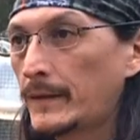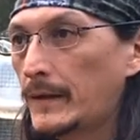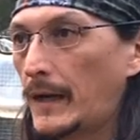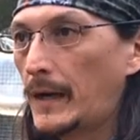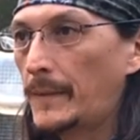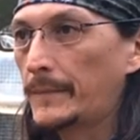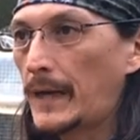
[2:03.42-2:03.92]

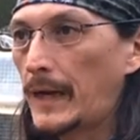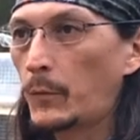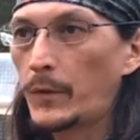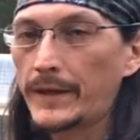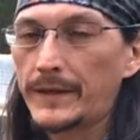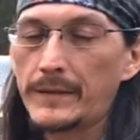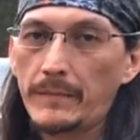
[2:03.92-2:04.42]
I
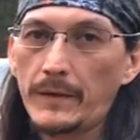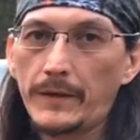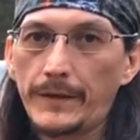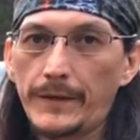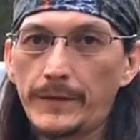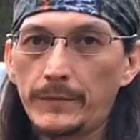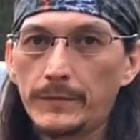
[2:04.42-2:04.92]
wanted to
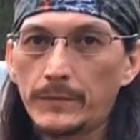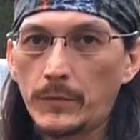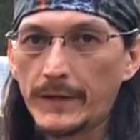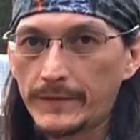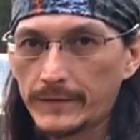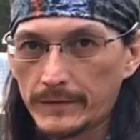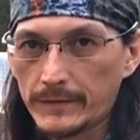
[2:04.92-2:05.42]
build
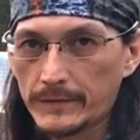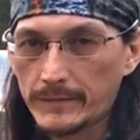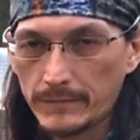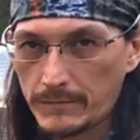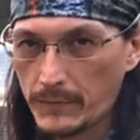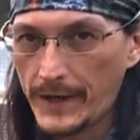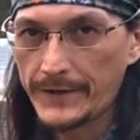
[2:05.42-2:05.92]
one
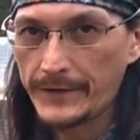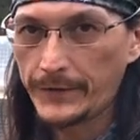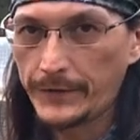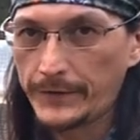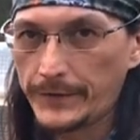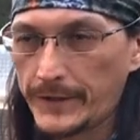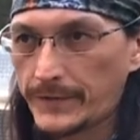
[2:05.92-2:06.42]
brand
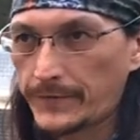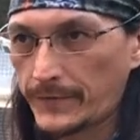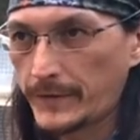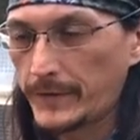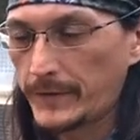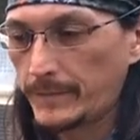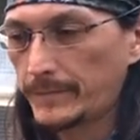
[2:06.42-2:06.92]
new just
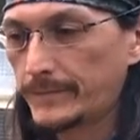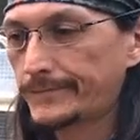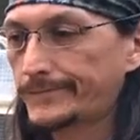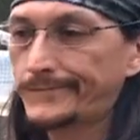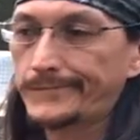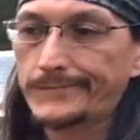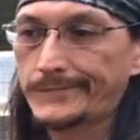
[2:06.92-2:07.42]
for
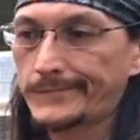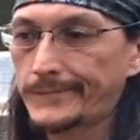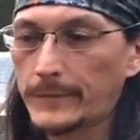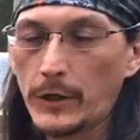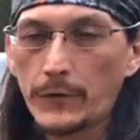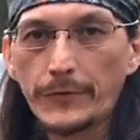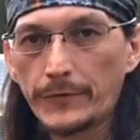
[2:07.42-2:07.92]

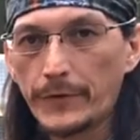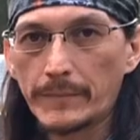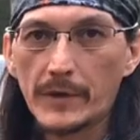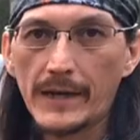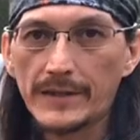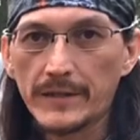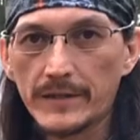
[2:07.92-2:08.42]
go through the
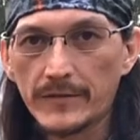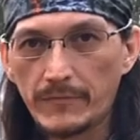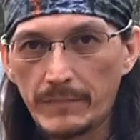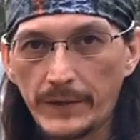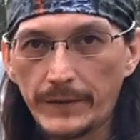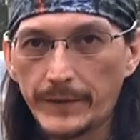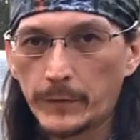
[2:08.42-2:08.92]
process of
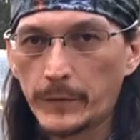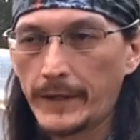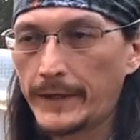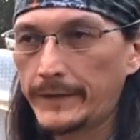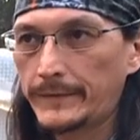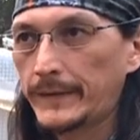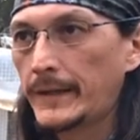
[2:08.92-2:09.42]
building
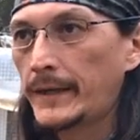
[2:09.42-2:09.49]
one.